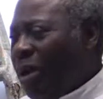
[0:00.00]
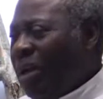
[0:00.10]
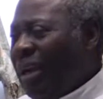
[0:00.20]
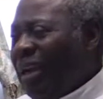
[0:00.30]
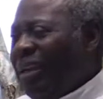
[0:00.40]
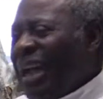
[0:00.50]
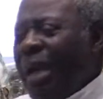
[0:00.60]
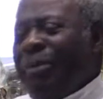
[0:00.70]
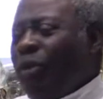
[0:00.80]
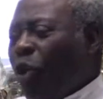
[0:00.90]

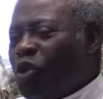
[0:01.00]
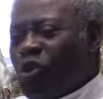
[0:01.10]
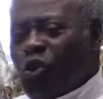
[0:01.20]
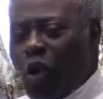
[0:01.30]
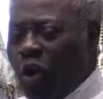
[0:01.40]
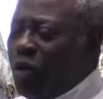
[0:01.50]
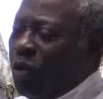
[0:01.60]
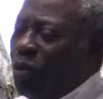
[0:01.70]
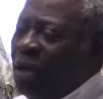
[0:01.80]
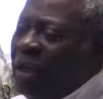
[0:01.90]
There will be no
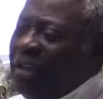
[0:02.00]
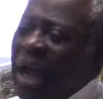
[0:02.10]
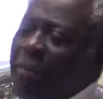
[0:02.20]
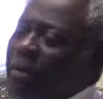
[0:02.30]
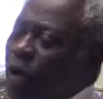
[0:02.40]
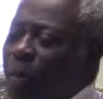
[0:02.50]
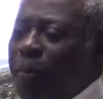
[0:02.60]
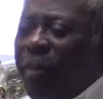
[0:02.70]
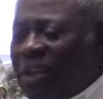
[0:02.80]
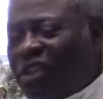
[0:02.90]
sorrow. There will be no
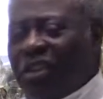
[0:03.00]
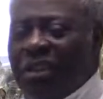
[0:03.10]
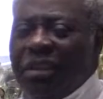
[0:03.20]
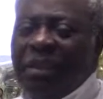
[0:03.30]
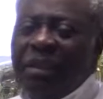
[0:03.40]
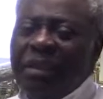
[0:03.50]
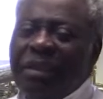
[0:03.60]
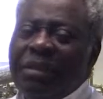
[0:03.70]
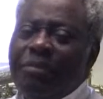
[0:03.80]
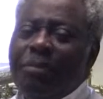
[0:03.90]
mystery.
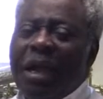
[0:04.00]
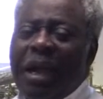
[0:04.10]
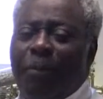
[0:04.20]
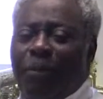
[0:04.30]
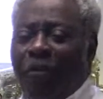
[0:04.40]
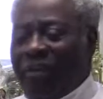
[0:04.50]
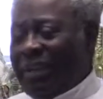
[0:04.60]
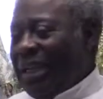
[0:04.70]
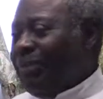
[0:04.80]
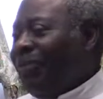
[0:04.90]

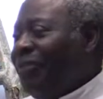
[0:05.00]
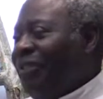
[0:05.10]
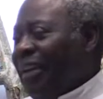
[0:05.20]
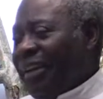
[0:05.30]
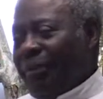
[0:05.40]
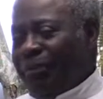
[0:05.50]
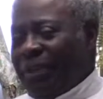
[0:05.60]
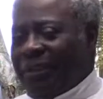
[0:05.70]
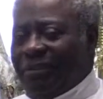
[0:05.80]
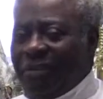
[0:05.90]
Prophetess Vic,
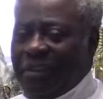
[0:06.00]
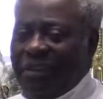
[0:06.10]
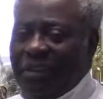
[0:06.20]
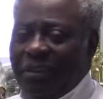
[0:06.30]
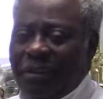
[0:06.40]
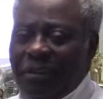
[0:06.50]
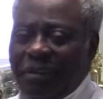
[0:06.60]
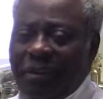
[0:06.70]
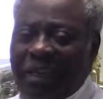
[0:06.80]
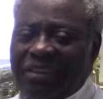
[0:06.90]
please read
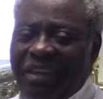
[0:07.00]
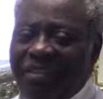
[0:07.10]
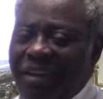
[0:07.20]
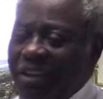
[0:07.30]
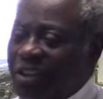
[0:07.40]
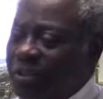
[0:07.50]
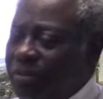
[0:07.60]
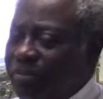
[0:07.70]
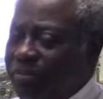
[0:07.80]
that revelation.